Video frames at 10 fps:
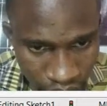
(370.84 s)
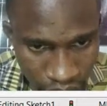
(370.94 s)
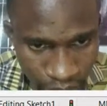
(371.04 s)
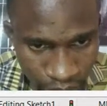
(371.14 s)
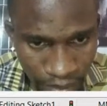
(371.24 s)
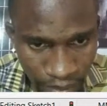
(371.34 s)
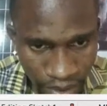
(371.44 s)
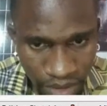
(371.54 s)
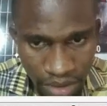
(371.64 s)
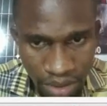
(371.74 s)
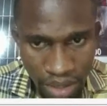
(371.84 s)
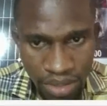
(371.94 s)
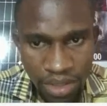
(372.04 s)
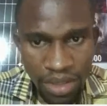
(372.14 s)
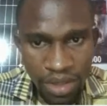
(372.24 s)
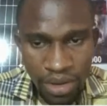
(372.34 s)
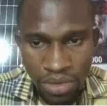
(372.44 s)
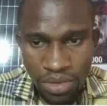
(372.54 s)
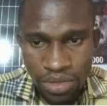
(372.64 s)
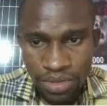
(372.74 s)
perpendicular. Good.
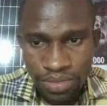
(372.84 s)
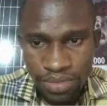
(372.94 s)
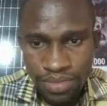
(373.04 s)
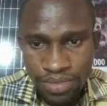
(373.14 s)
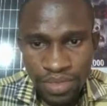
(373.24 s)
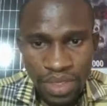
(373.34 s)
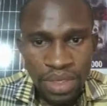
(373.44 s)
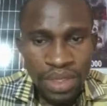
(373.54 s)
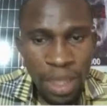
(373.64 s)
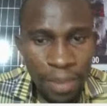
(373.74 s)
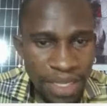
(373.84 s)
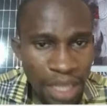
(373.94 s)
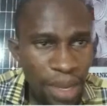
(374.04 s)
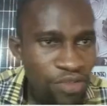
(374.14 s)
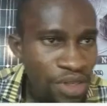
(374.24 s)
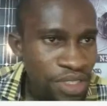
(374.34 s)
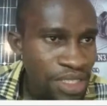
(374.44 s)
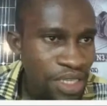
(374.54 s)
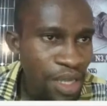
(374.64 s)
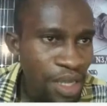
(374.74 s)
Now by the time I draw the center
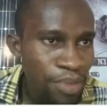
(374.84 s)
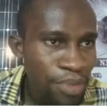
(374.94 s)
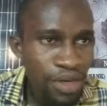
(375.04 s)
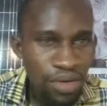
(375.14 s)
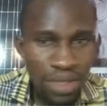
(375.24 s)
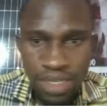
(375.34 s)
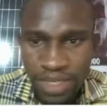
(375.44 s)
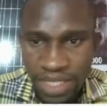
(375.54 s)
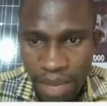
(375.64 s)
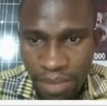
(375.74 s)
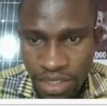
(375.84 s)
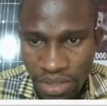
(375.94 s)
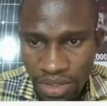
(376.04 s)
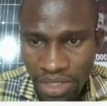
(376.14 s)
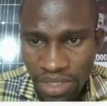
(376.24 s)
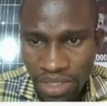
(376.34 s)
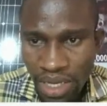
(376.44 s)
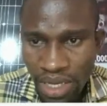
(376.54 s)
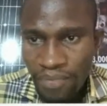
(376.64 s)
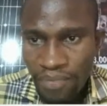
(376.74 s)
point circle, let me dimension this guy
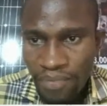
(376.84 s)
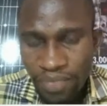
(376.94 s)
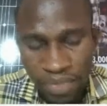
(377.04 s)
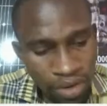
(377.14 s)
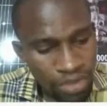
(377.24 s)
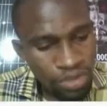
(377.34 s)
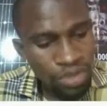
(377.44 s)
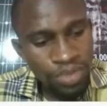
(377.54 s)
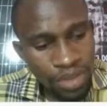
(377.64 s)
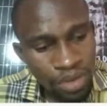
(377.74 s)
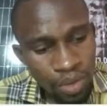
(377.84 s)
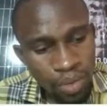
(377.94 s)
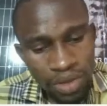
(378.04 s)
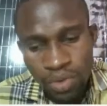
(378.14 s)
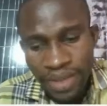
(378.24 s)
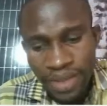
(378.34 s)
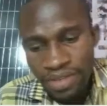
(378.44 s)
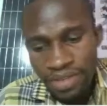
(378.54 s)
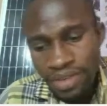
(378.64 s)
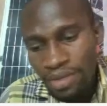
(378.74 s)
to be 120
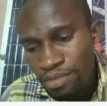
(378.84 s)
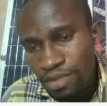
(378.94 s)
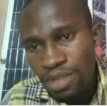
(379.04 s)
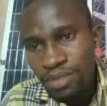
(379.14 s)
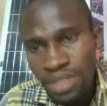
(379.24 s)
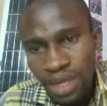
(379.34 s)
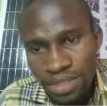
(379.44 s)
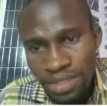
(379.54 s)
millimeters.